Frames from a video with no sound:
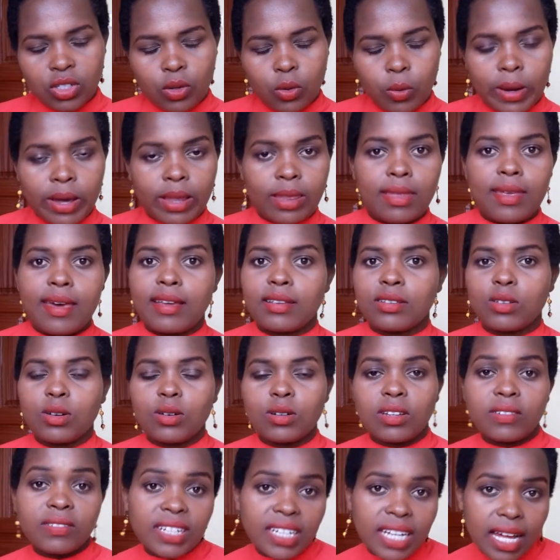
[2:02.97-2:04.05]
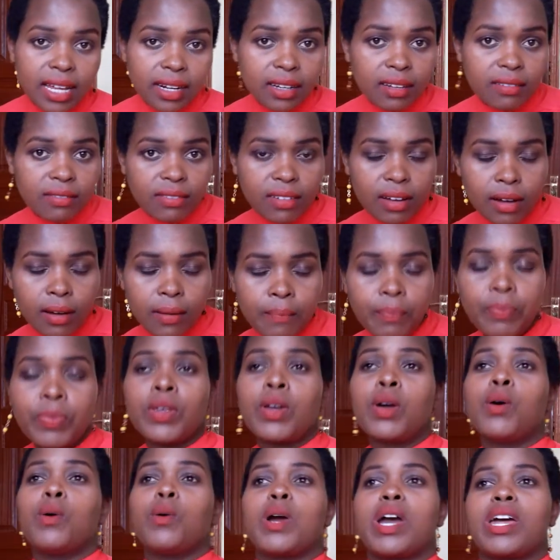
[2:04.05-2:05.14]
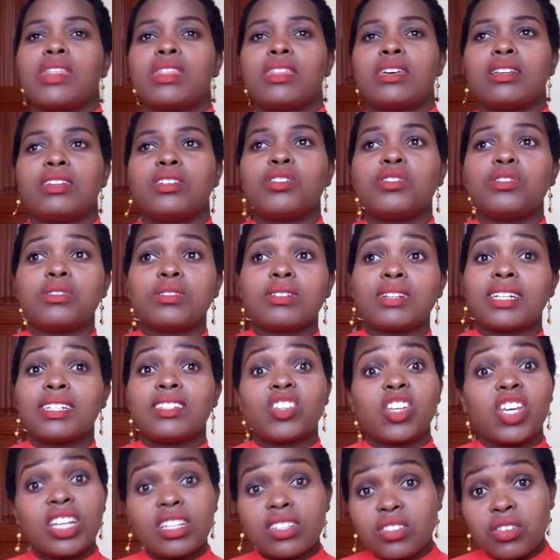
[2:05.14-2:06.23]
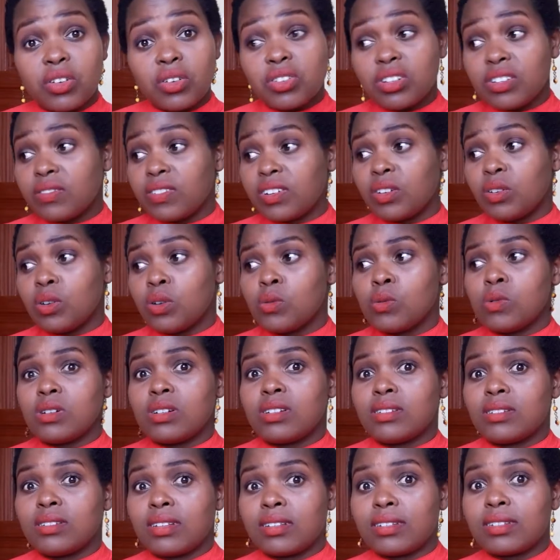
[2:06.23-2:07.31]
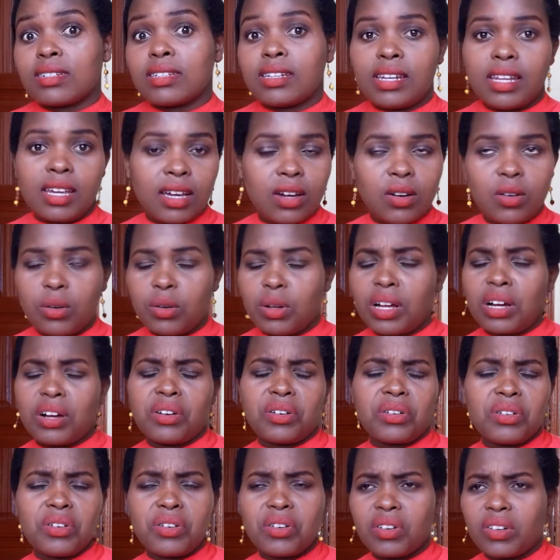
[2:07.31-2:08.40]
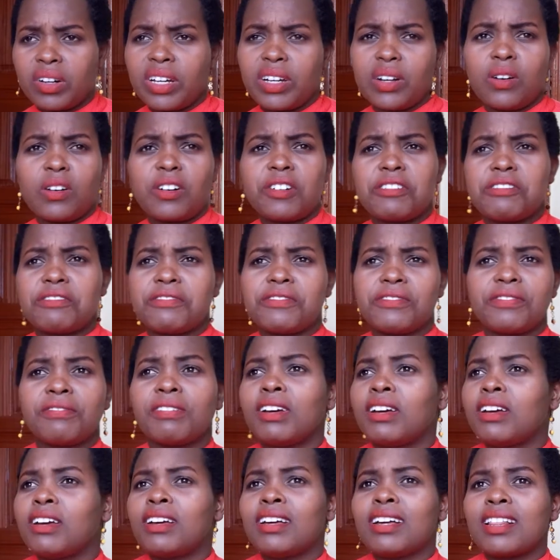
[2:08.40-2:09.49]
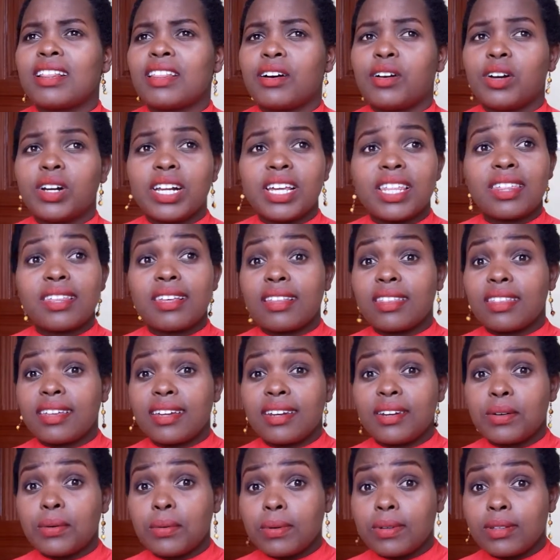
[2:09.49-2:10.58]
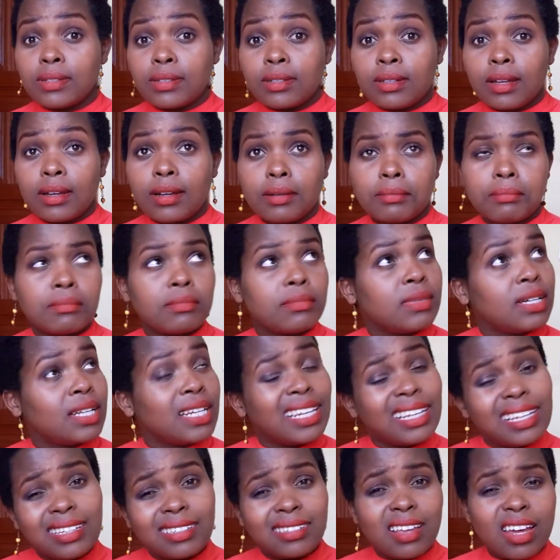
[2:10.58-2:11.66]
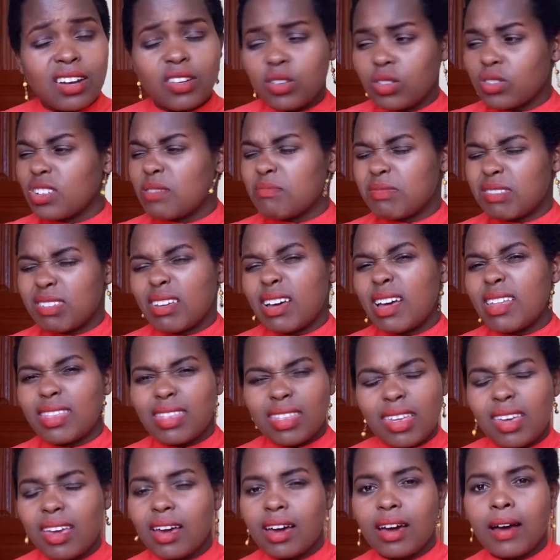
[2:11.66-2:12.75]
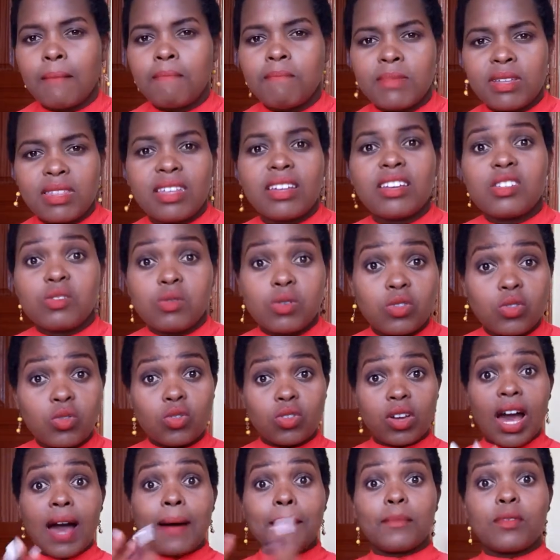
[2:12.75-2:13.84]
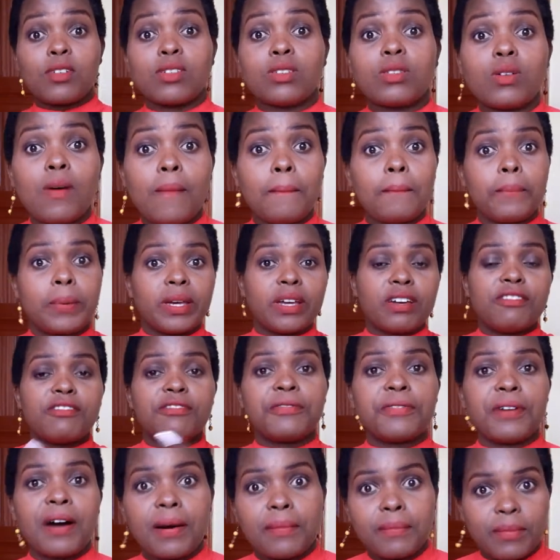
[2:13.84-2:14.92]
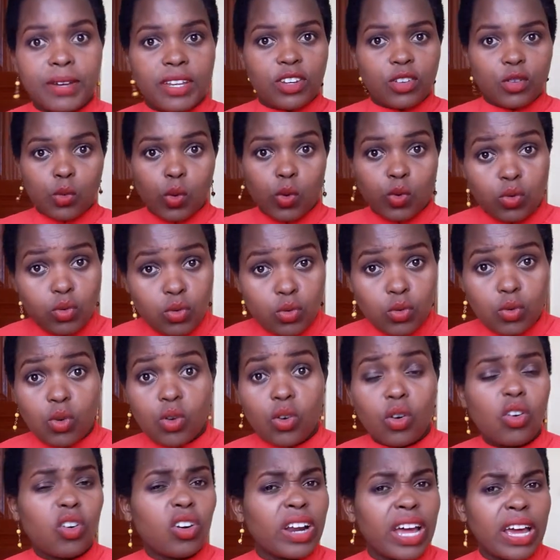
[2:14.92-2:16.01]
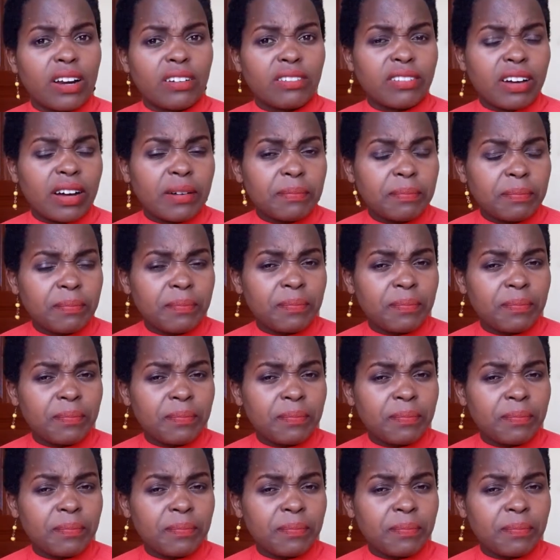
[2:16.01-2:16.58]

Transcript: where there is not even a river, where kids don't even know what is a snake or a crocodile, or the only thing they know is a lizard or something, I think. Then you want to come with your big farm and you want to do crocodile farm.